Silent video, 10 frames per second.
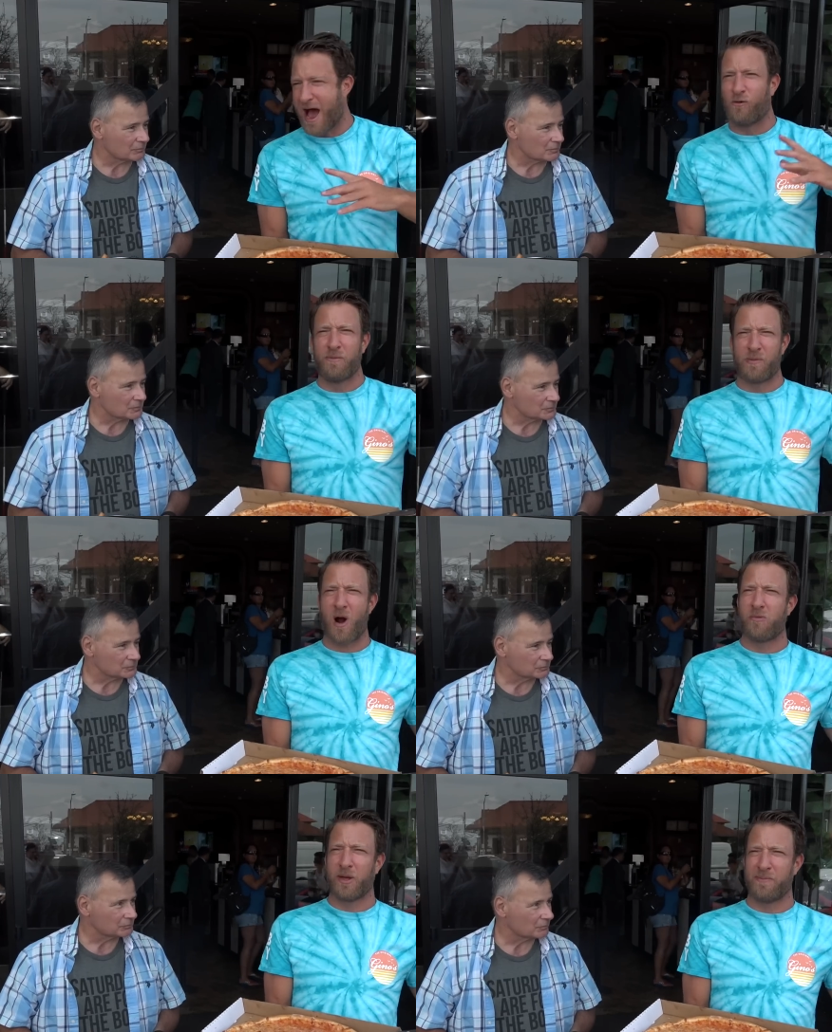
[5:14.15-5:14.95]
Speaker 1: That would
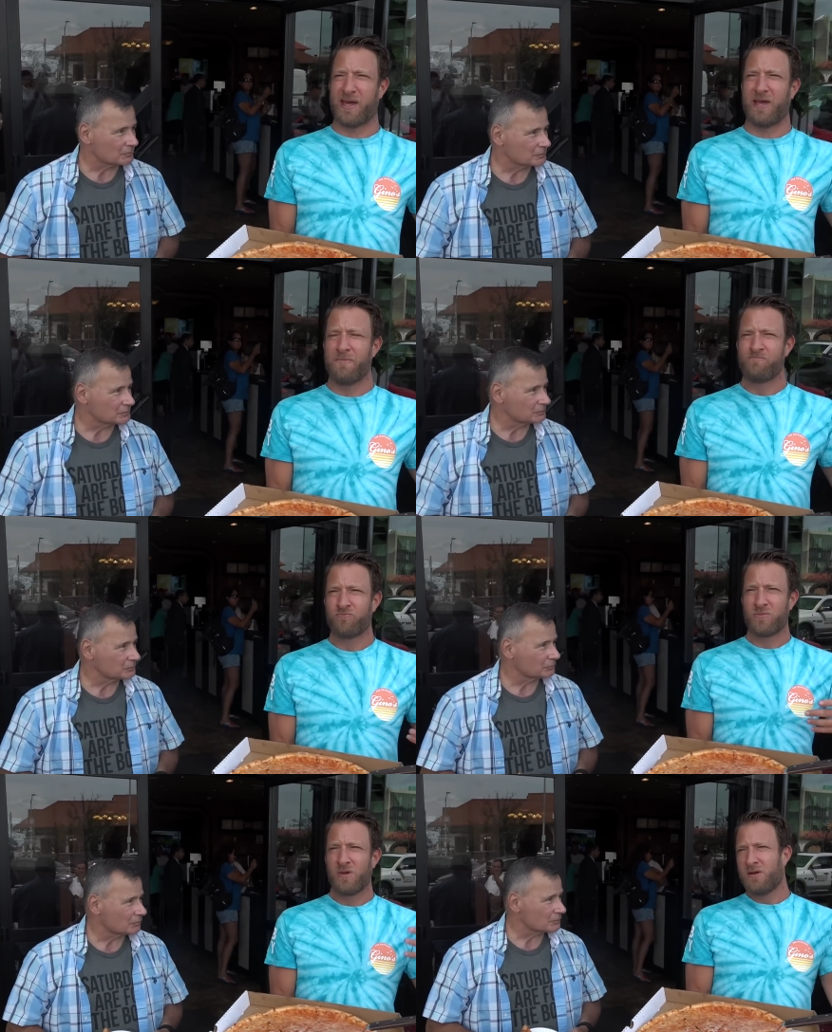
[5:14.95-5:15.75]
probably be
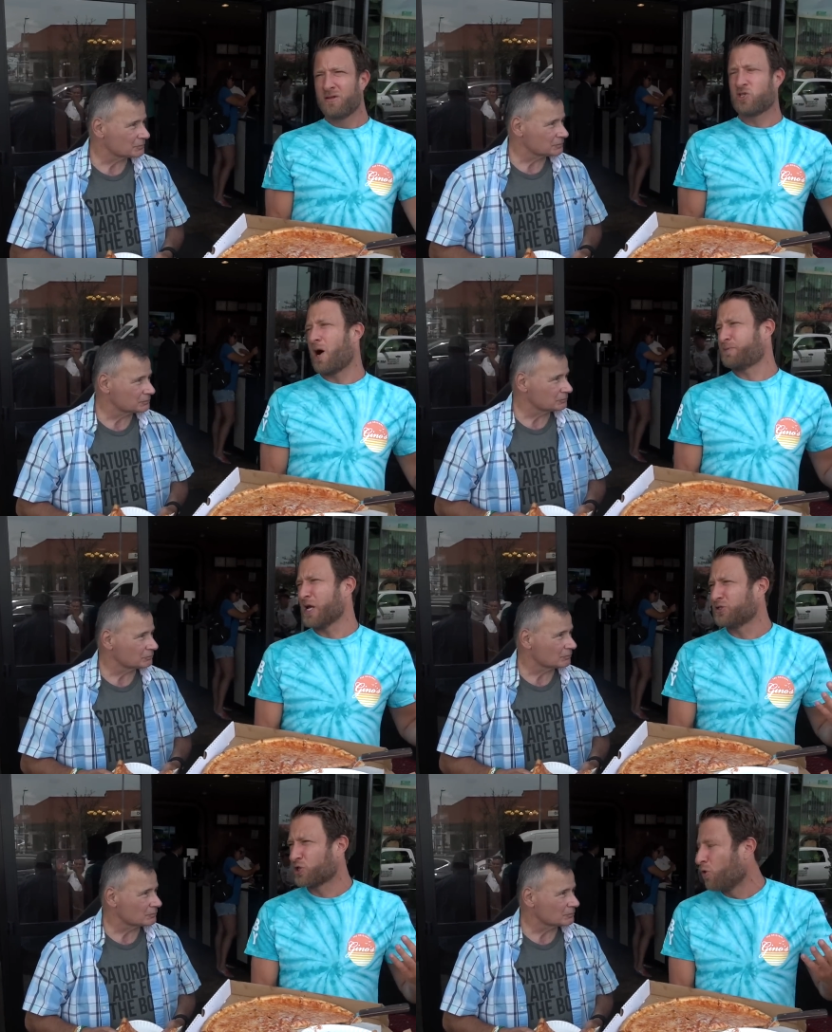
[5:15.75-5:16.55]
top
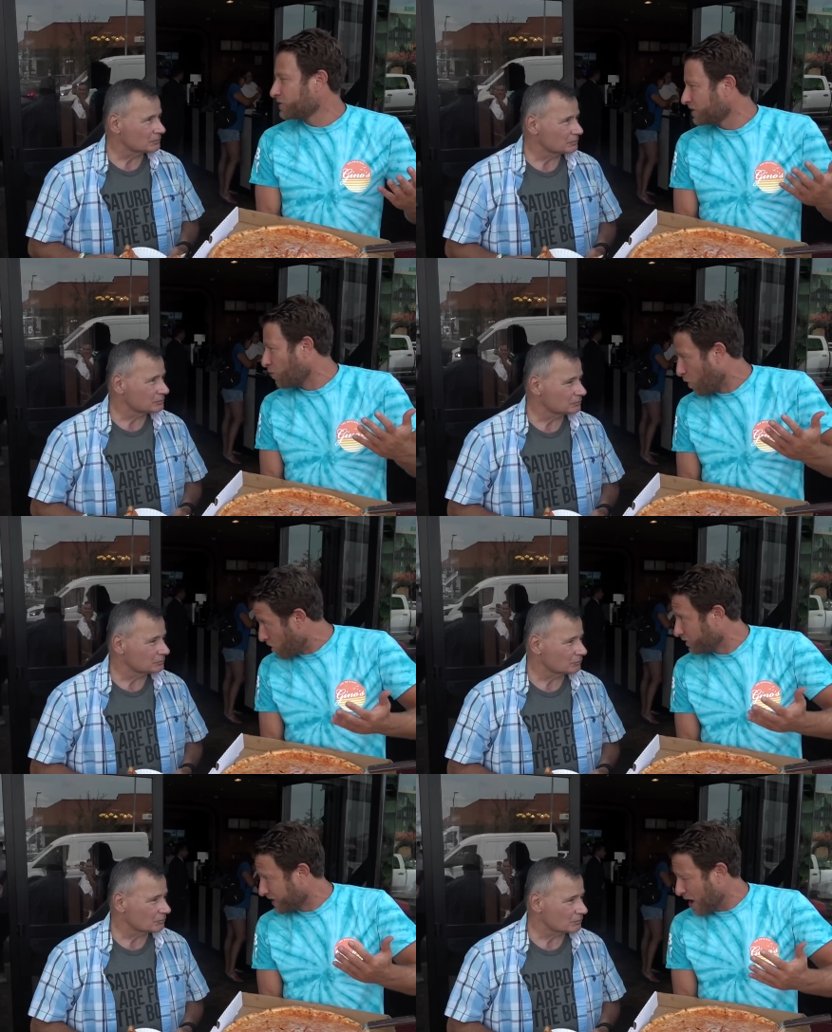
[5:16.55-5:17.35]
ten scores in the
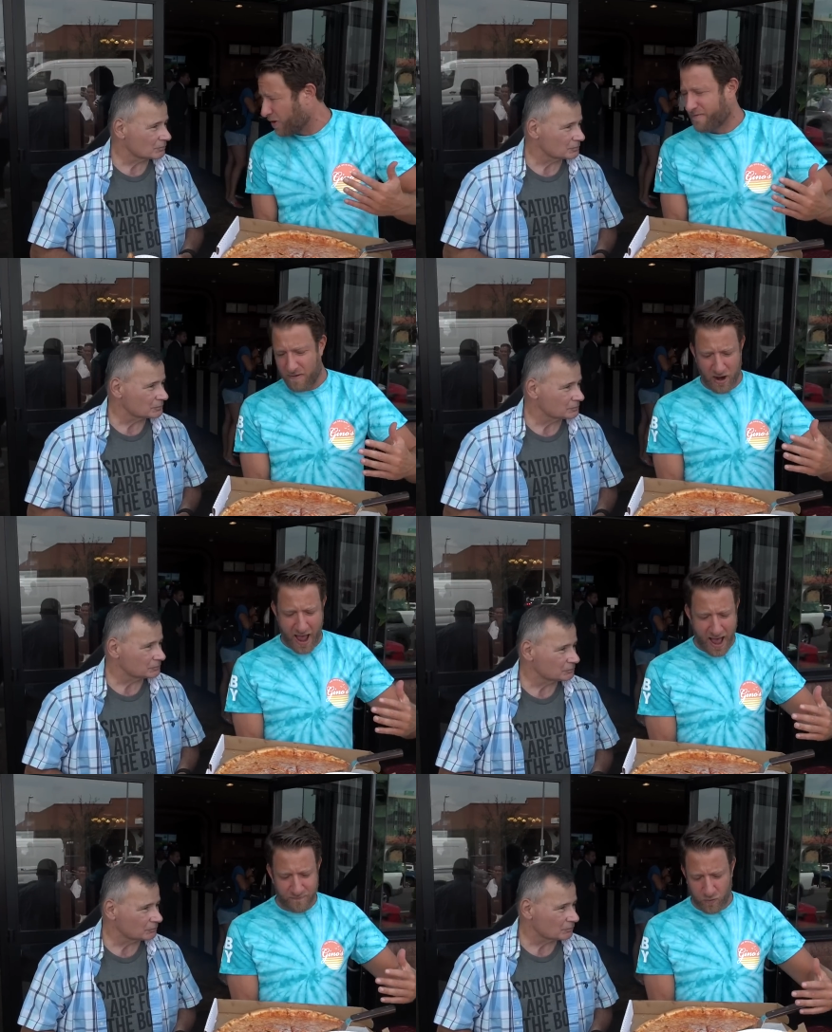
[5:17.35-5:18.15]
world that we've ever
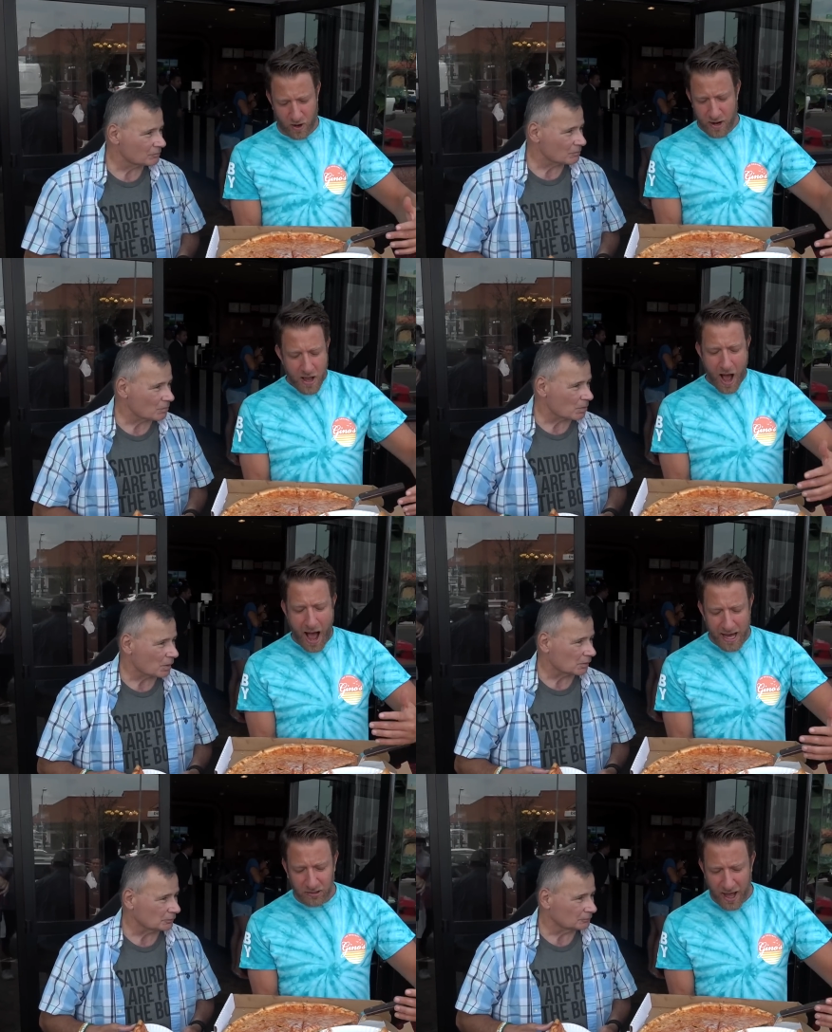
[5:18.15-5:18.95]
had for it.
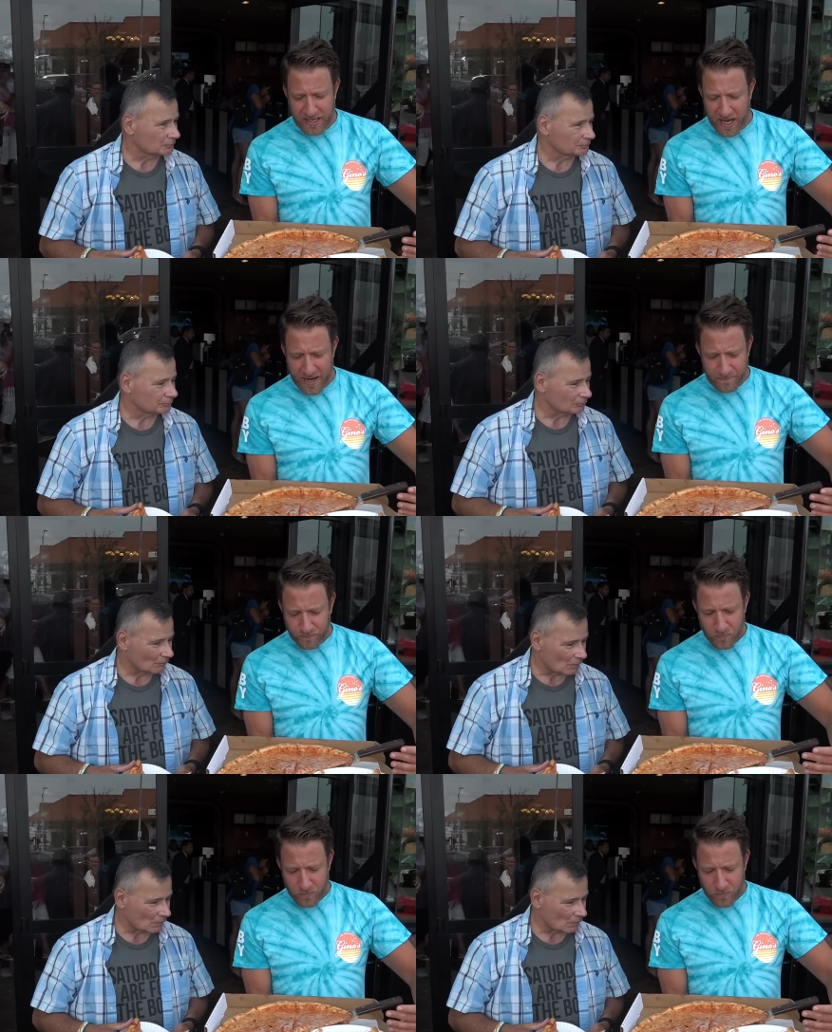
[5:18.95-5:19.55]
I like it.